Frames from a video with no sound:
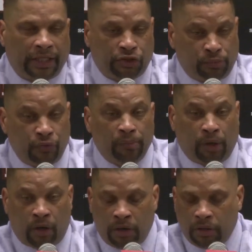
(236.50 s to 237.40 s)
That you move the
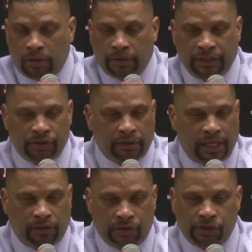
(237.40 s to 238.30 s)
ball, that you
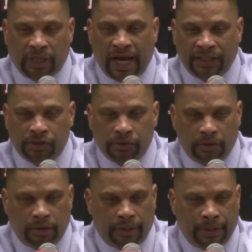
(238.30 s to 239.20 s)
take good shots,
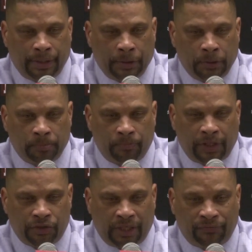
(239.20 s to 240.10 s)

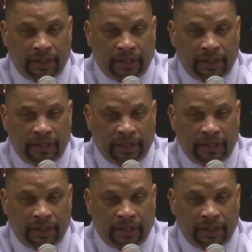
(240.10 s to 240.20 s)
that you have